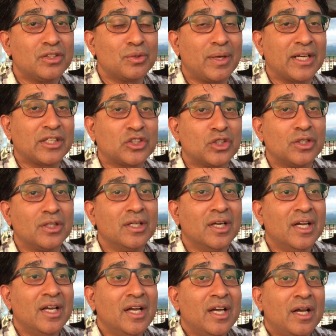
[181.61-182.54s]
to actually
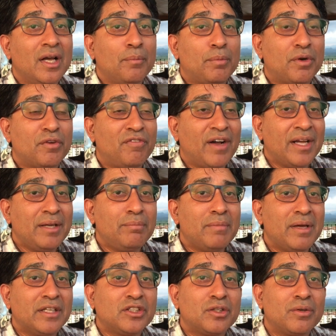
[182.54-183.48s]
provide
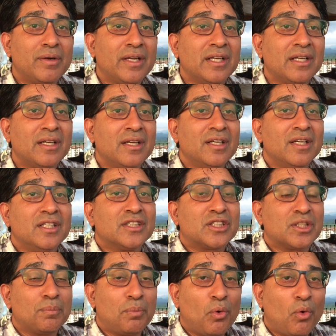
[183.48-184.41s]
mentoring
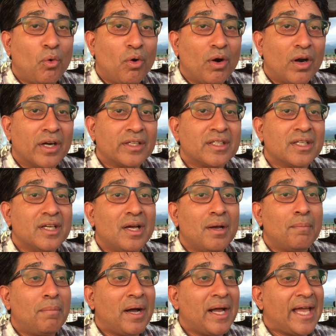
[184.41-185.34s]
support
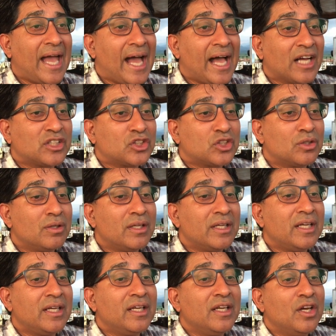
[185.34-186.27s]
by
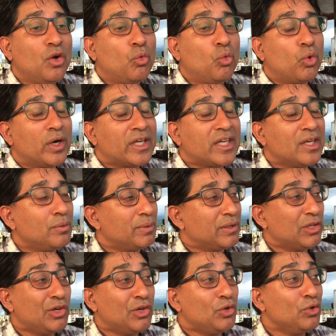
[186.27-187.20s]
actually working with
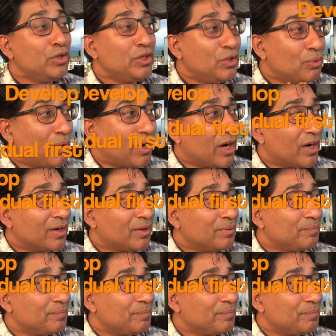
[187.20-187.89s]
who you are,